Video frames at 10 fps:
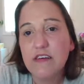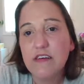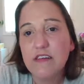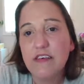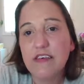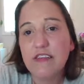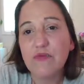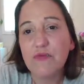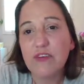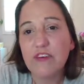like
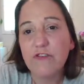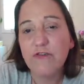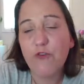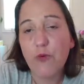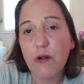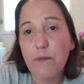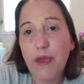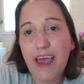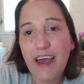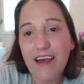3 or 4
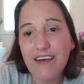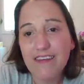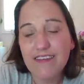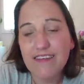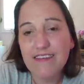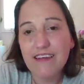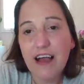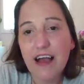packs.